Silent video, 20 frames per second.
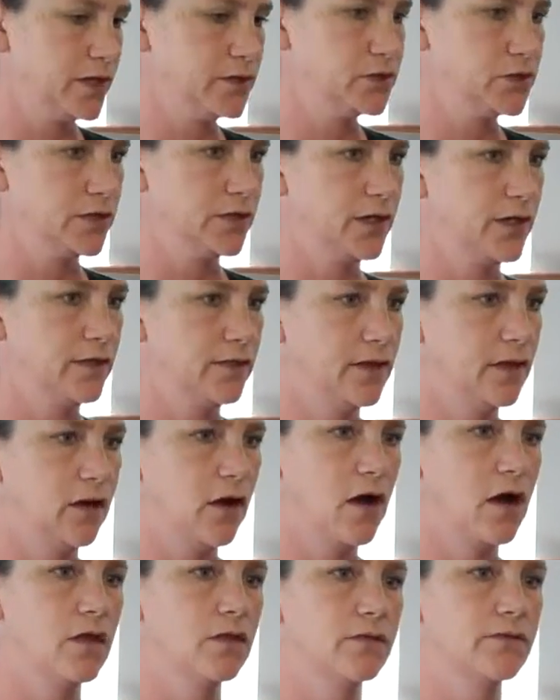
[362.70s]
wedging, and then
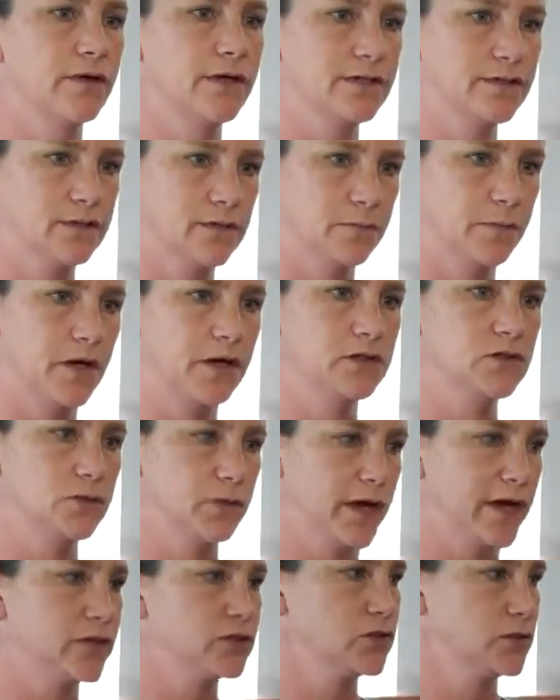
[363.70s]
all the rest of the parts
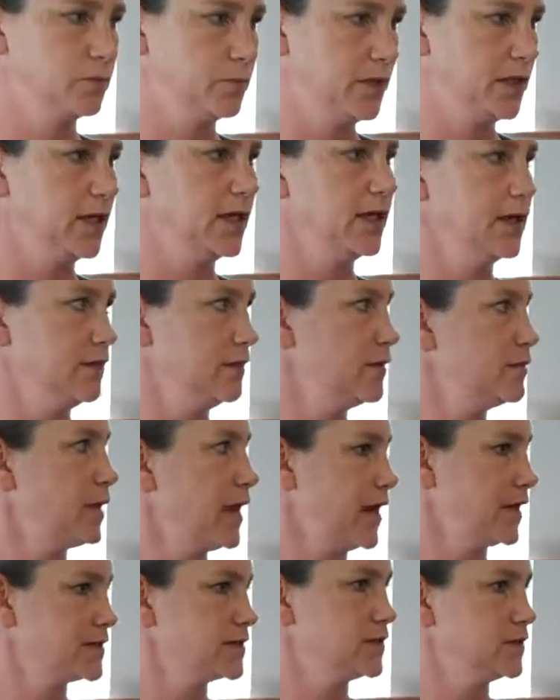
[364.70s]
will actually be in the
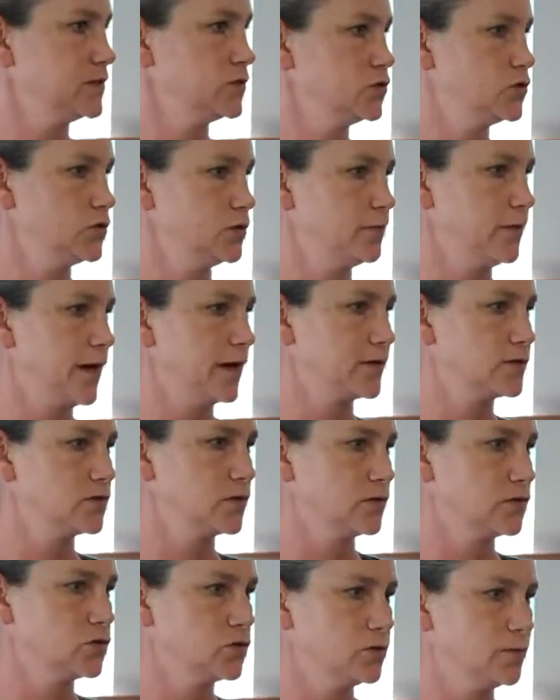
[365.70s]
box, in the shoe box.
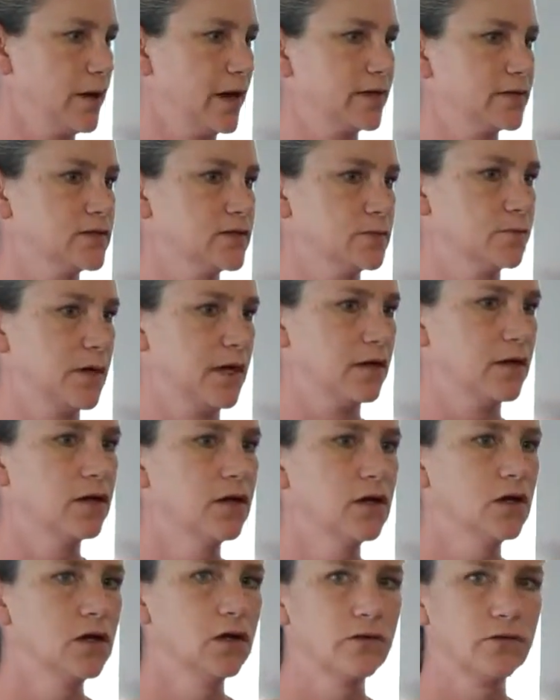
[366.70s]
So the shoe box has been
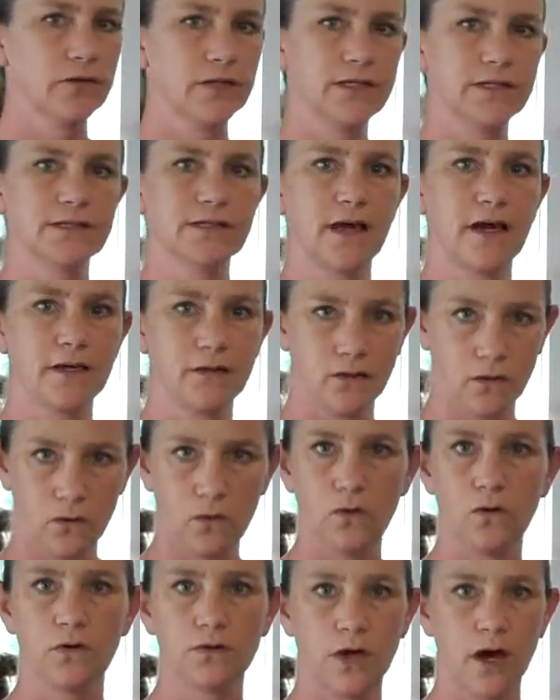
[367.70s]
redesigned to
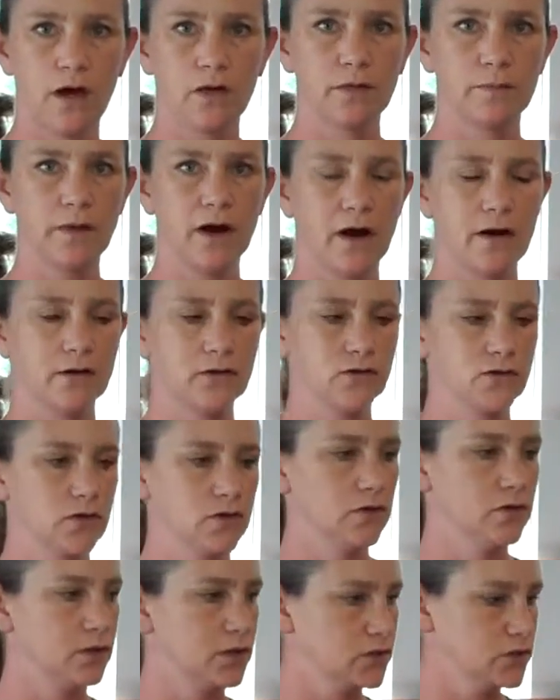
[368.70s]
hold all the parts, so
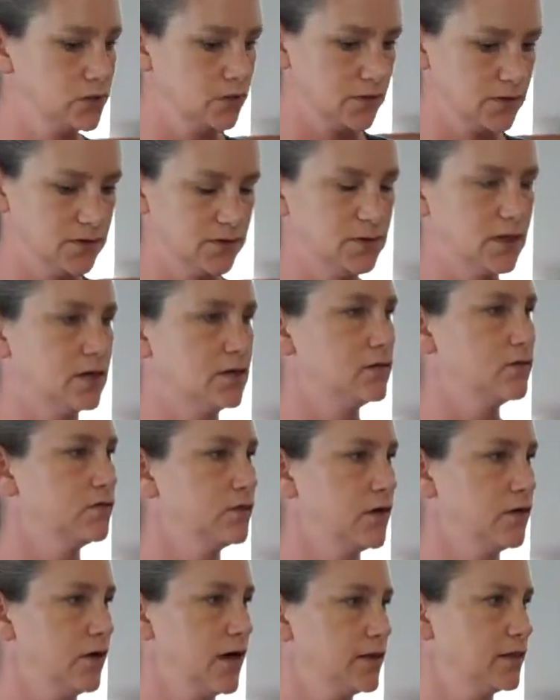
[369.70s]
you can just sit and
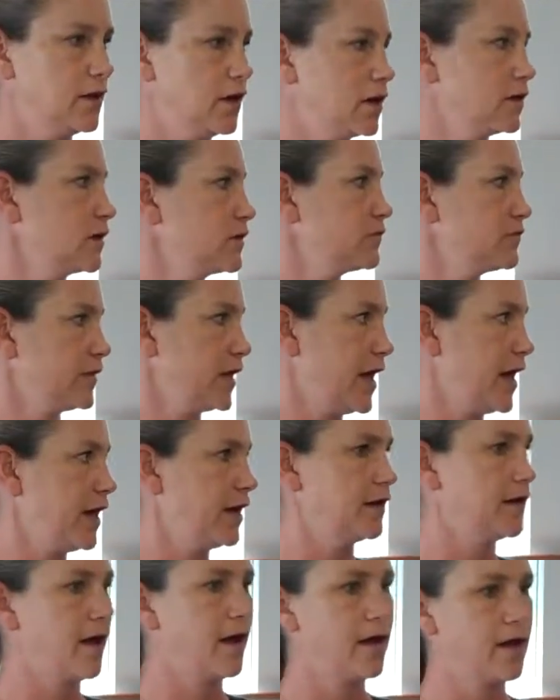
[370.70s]
fit right there on the fly
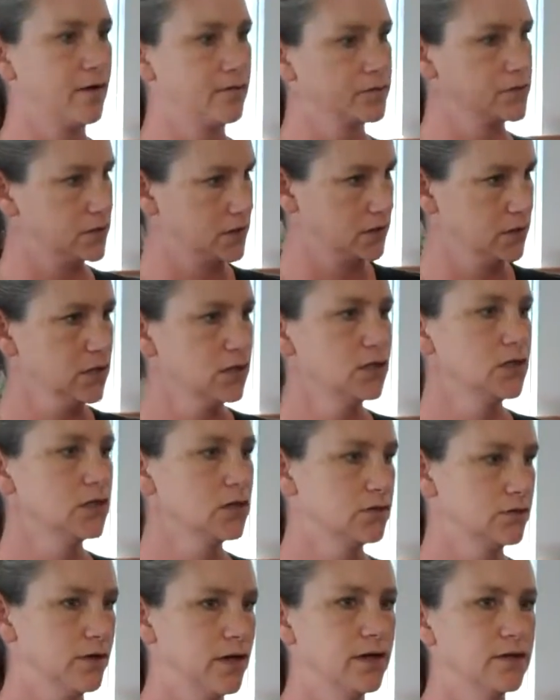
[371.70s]
and not have to
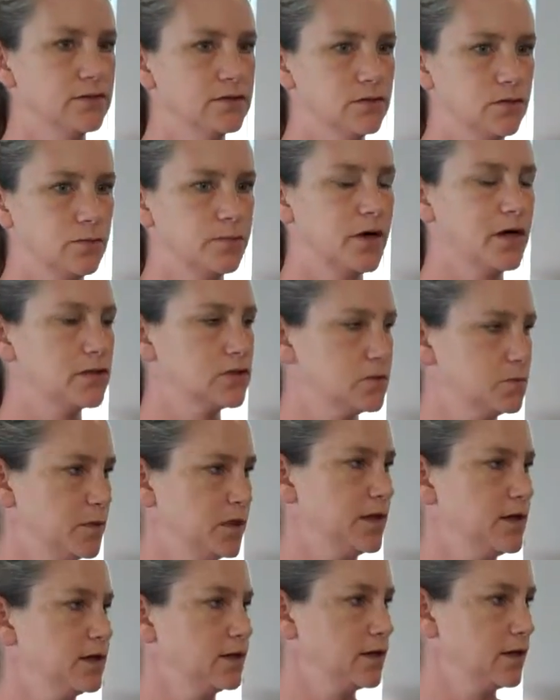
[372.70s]
run to a parts
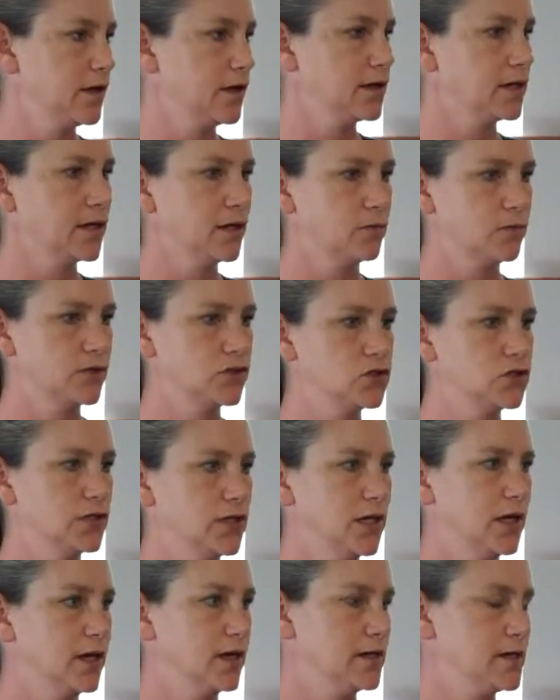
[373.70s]
bin and get what you
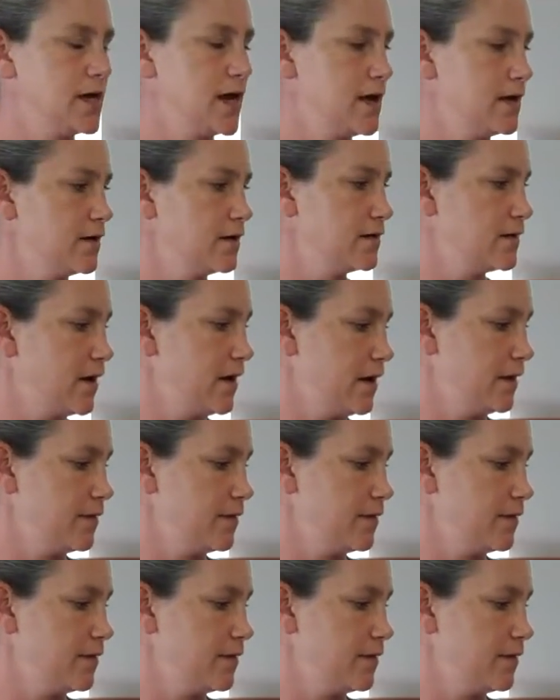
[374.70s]
need. And